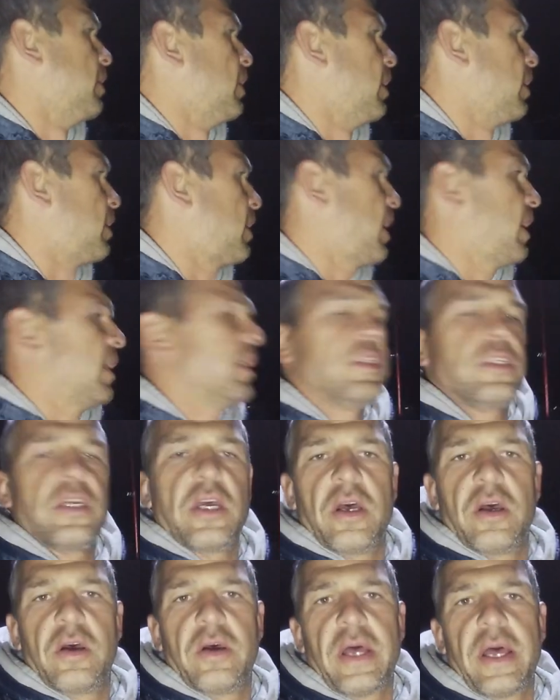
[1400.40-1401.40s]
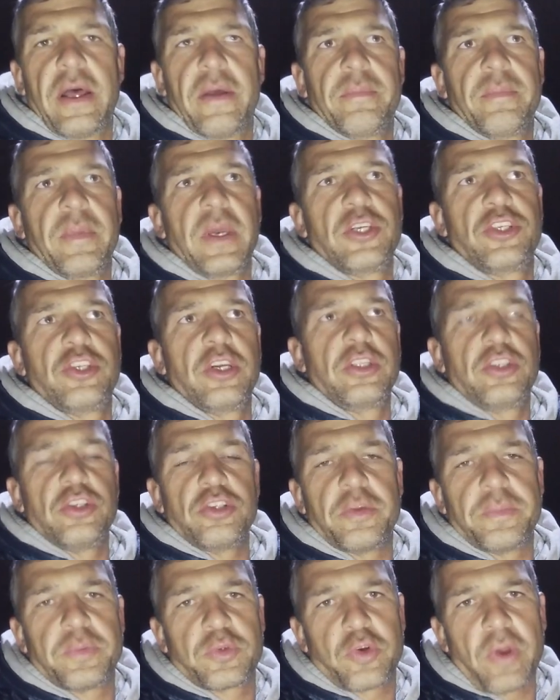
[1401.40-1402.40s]
okay so um, make sure to
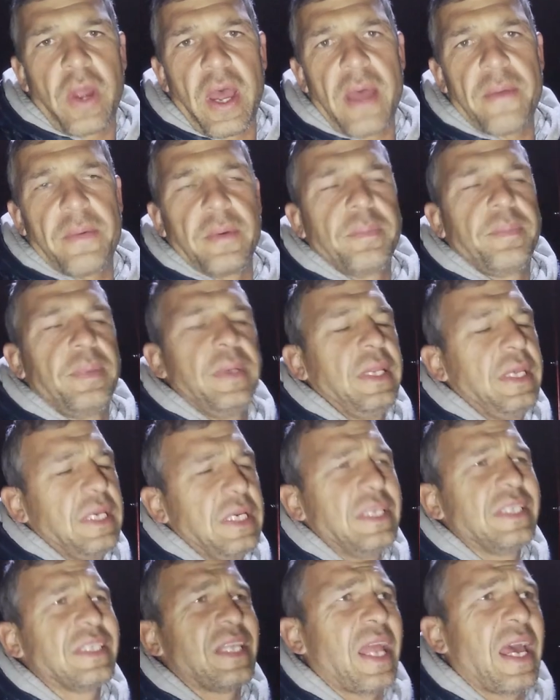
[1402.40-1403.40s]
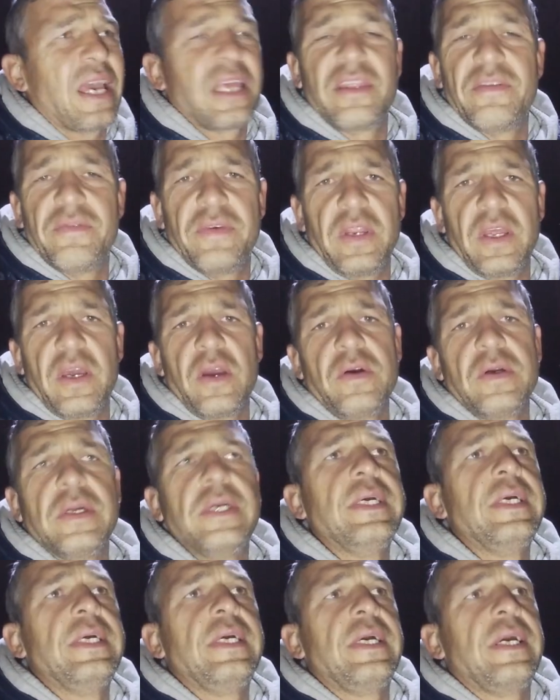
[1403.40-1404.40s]
subscribe and please like the video
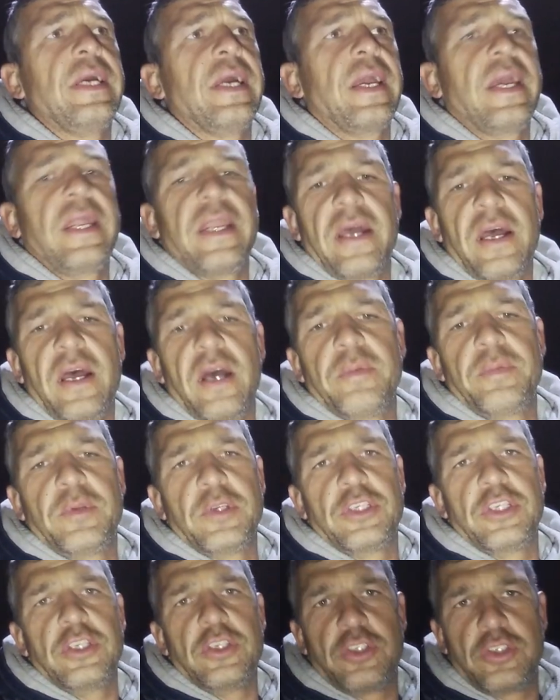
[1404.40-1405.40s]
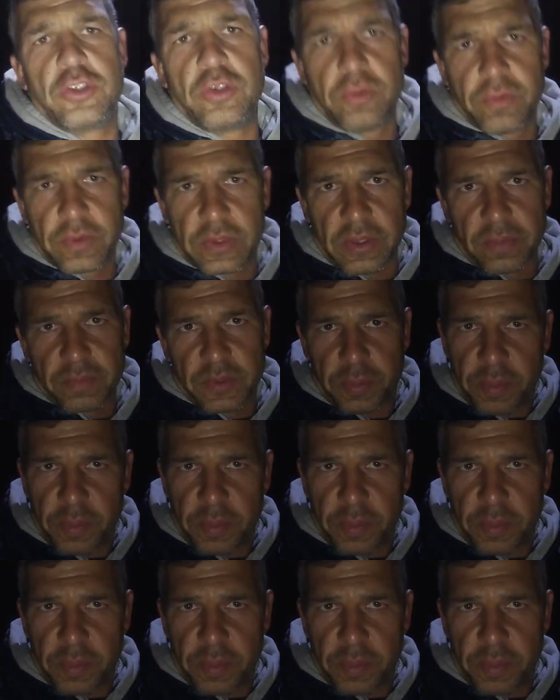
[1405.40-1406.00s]
and I hope to see you soon with some